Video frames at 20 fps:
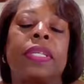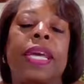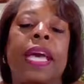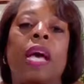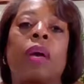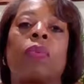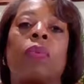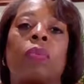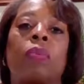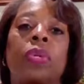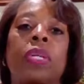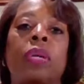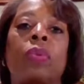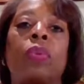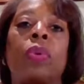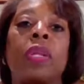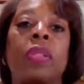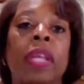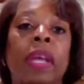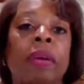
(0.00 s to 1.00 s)
account
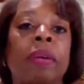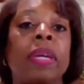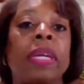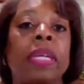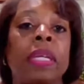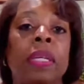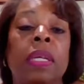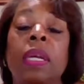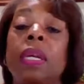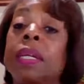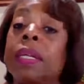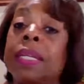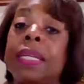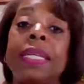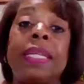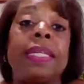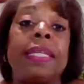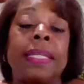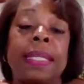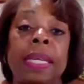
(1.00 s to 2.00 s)
when they're in
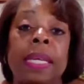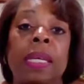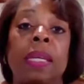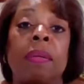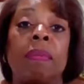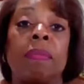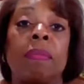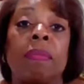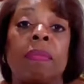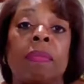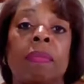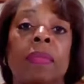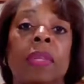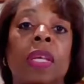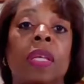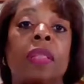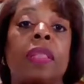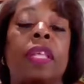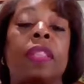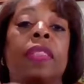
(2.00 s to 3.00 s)
DC,
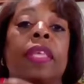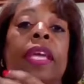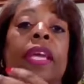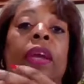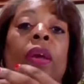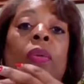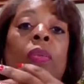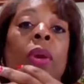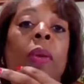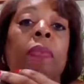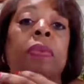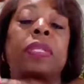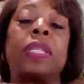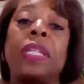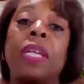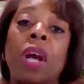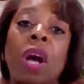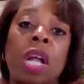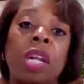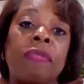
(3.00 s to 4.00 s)
that they are
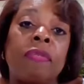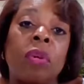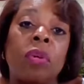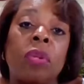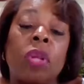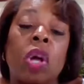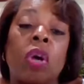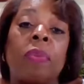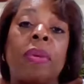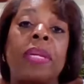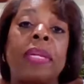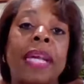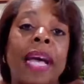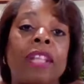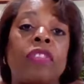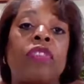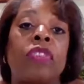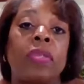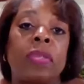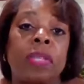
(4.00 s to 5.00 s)
representing all of Oklahoma,
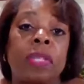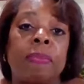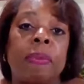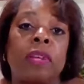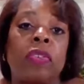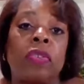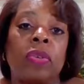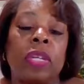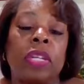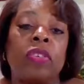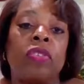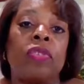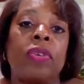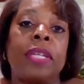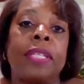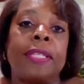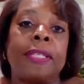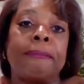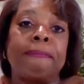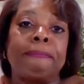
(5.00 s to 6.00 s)
not just a special
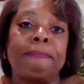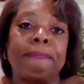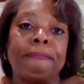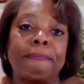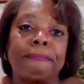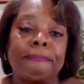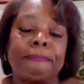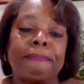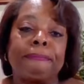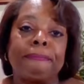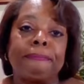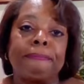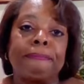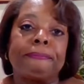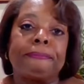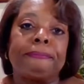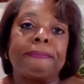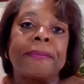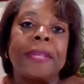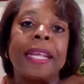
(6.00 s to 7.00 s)
interest.
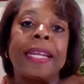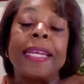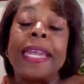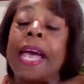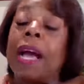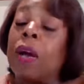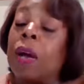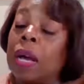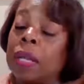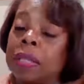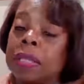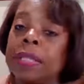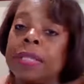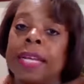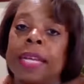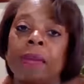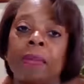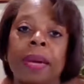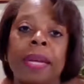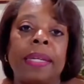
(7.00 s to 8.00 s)
Now, on the
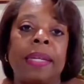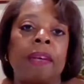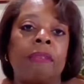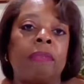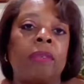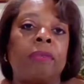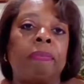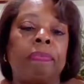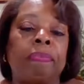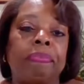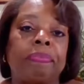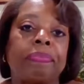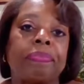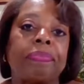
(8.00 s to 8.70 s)
statewide level,